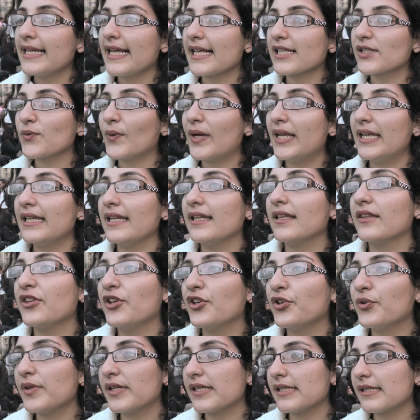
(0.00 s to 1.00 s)
Yes, well,
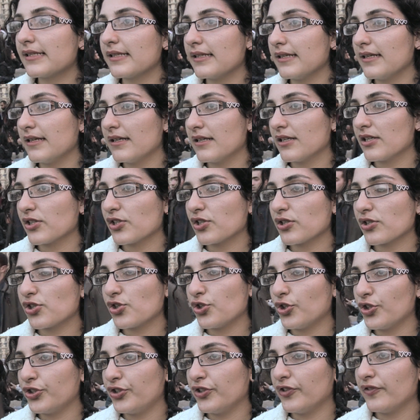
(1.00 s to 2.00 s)
there was
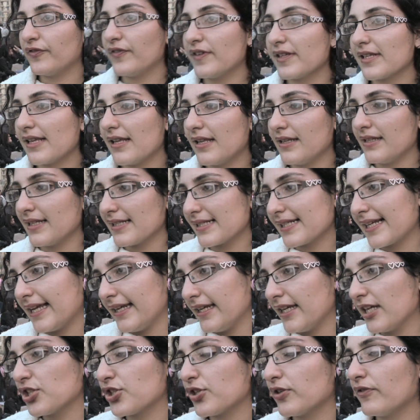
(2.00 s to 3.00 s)
sort of an
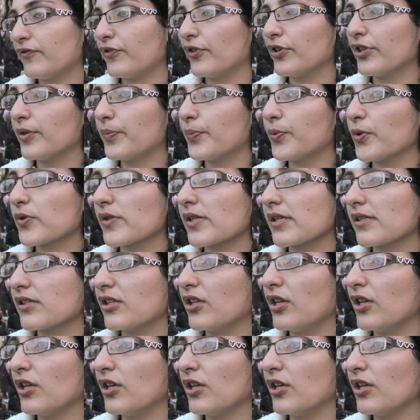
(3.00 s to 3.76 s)
escalation for the process.